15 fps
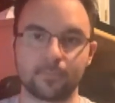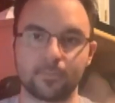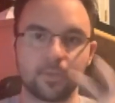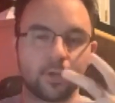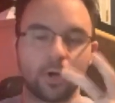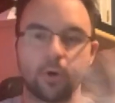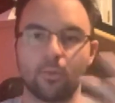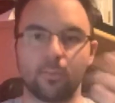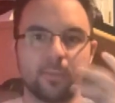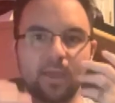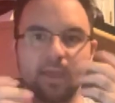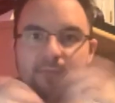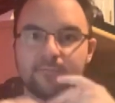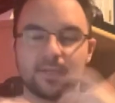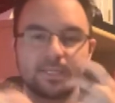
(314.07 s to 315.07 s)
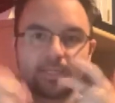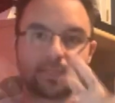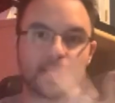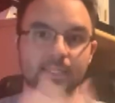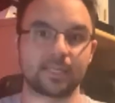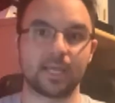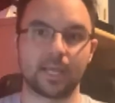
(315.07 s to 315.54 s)
you know, if it's,
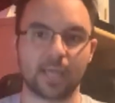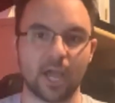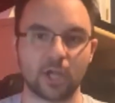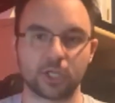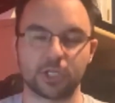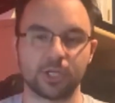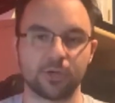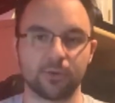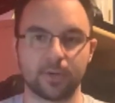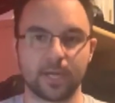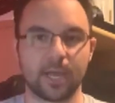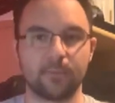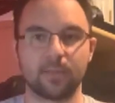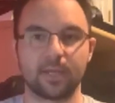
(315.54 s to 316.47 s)
let's say, a Kashtira name,